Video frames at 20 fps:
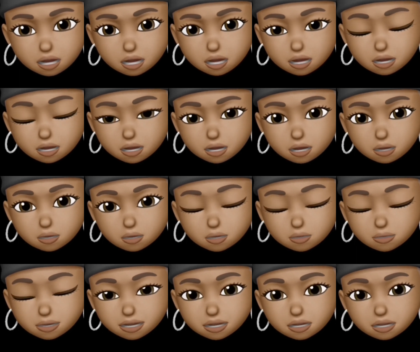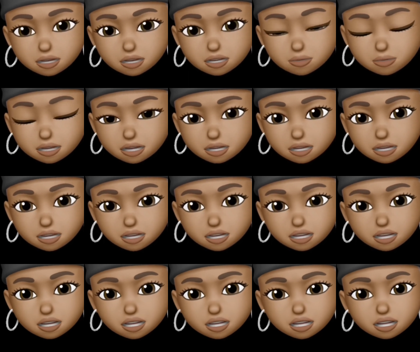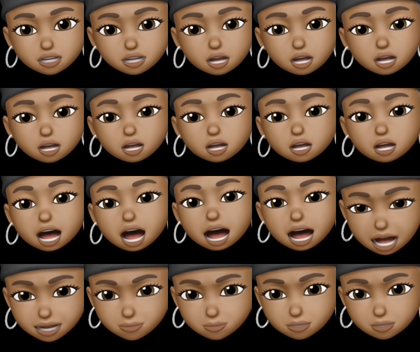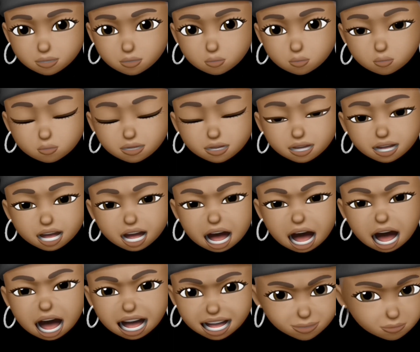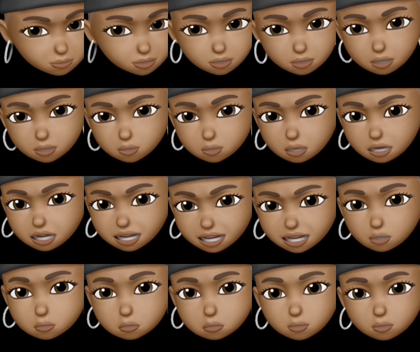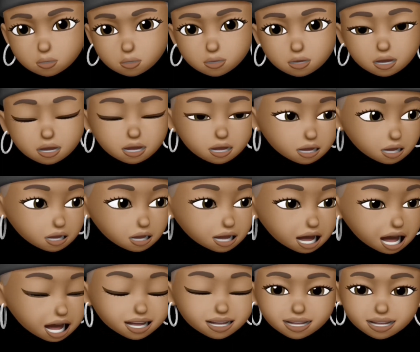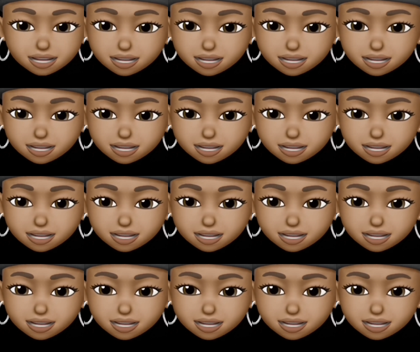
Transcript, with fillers: Oh, my goodness, my goodness. This is an uh, absolute absolute keeper. I love